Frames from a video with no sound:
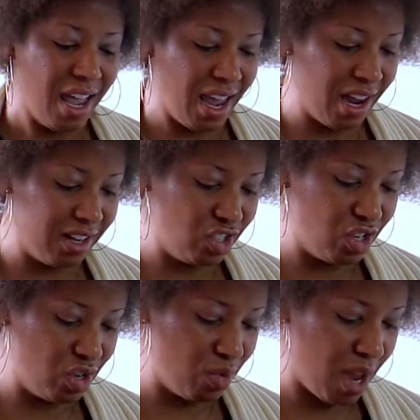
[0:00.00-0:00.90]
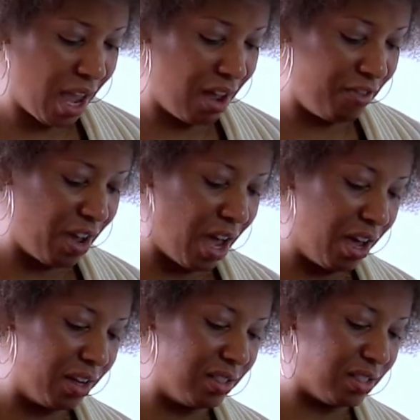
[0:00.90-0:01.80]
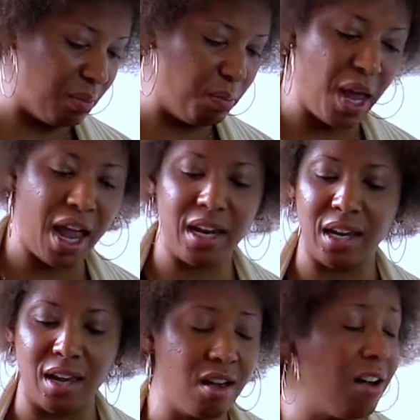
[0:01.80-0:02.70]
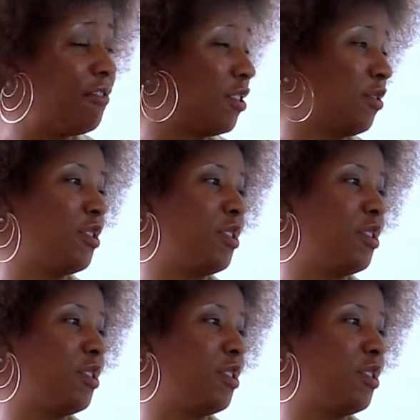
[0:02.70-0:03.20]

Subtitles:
and to have some padding and comfort for